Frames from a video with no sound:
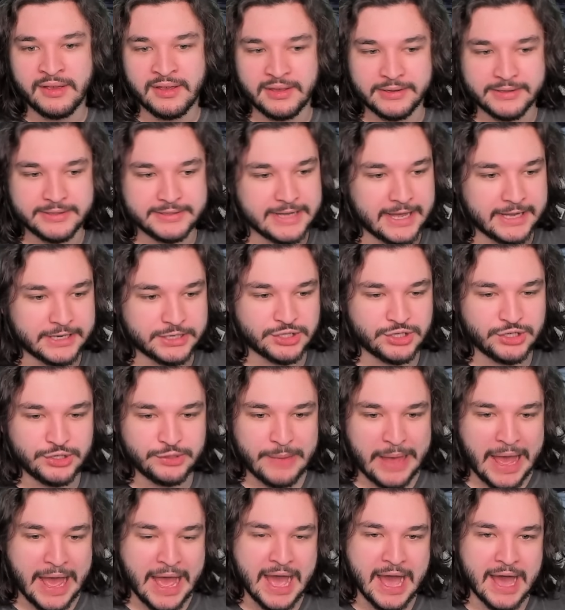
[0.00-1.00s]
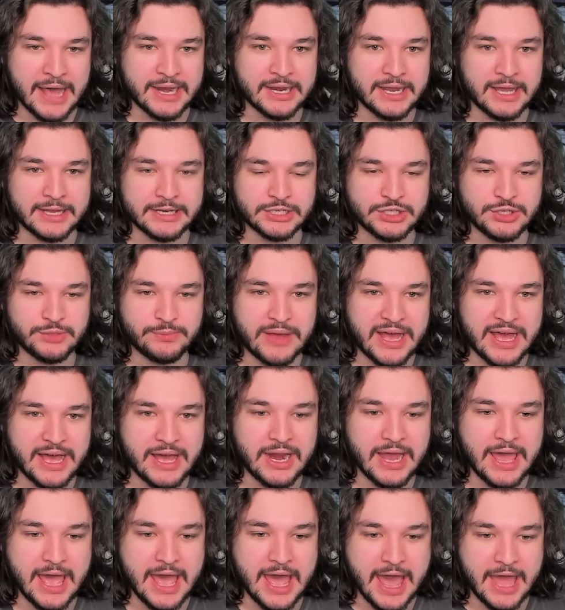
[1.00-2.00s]
Not too bad
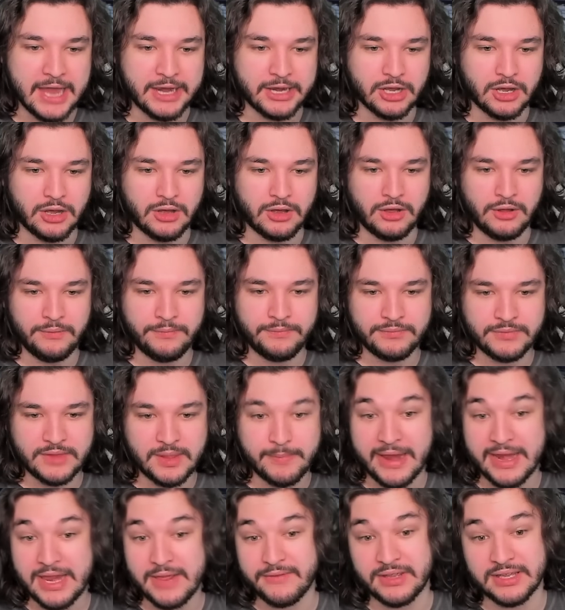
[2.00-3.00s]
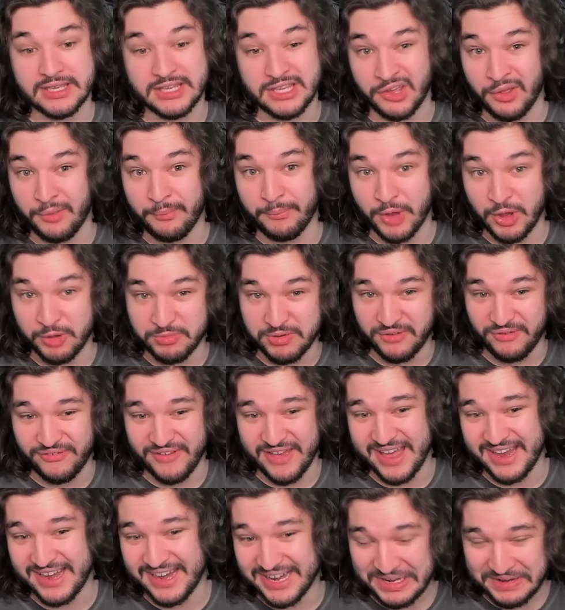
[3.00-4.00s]
at all. They might even kill Boba
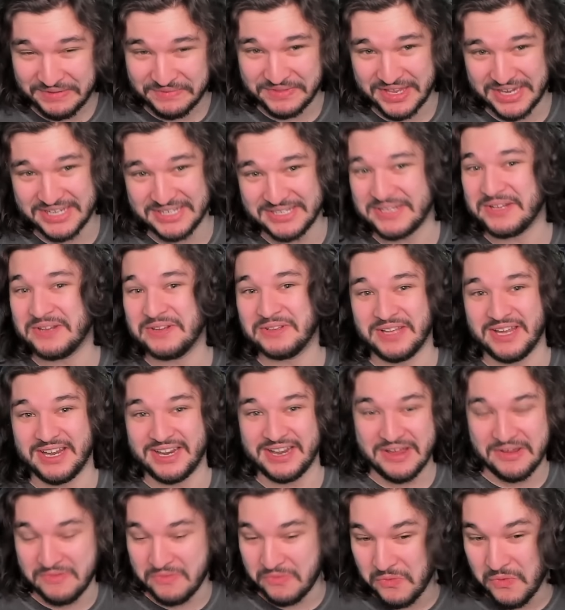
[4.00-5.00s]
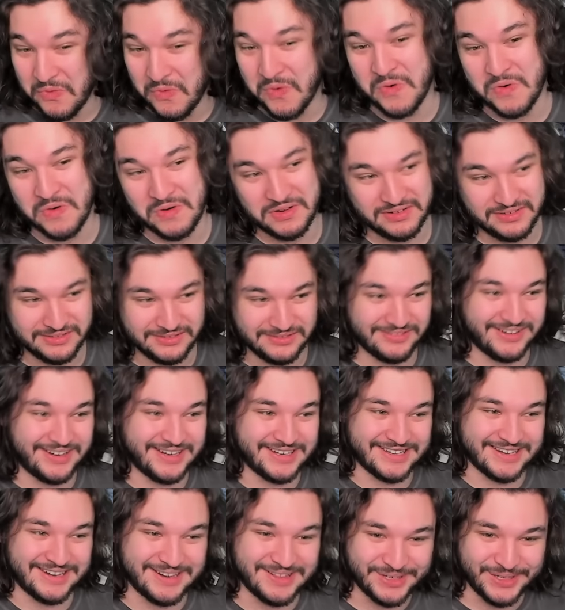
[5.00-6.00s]
Fett, and if they do, like, woo, we
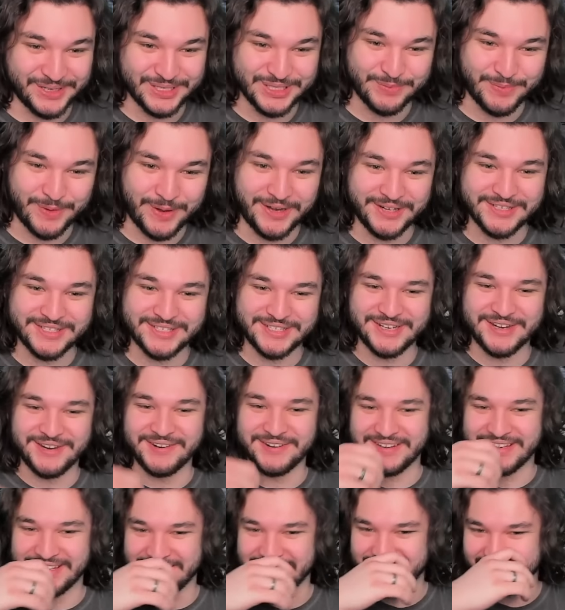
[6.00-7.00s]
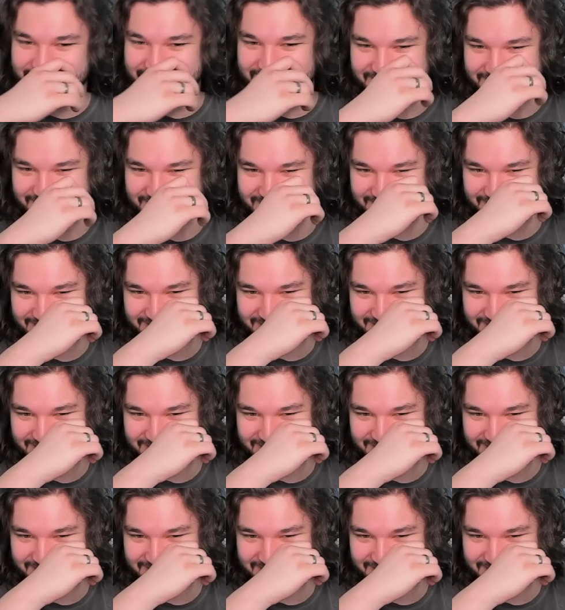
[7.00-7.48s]
get another experience token, and